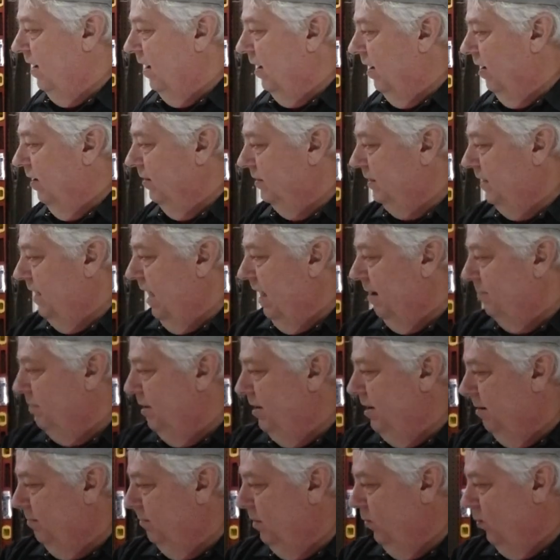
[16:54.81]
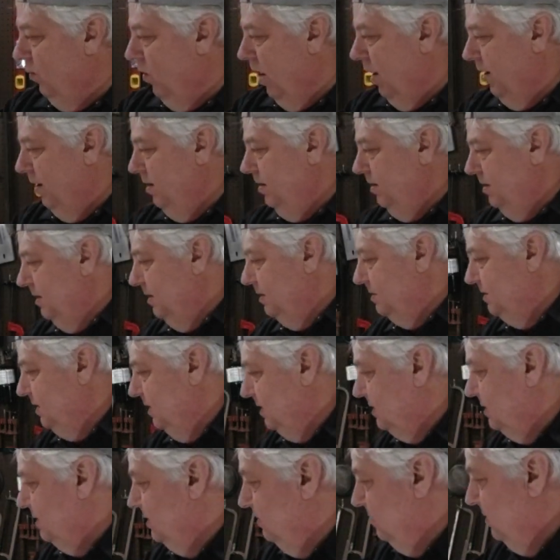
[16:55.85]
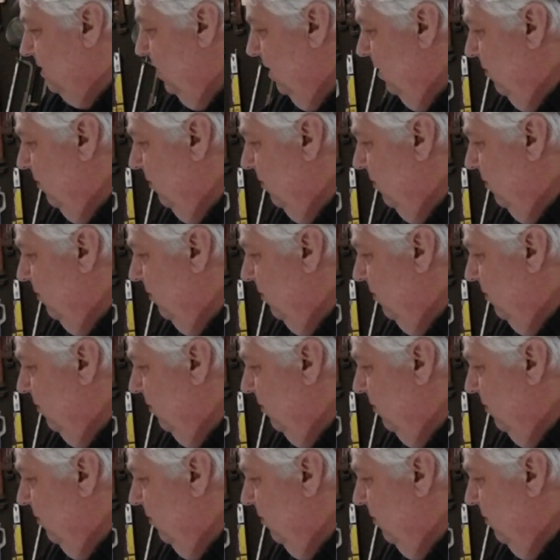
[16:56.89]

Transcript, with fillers: are camera number one, is this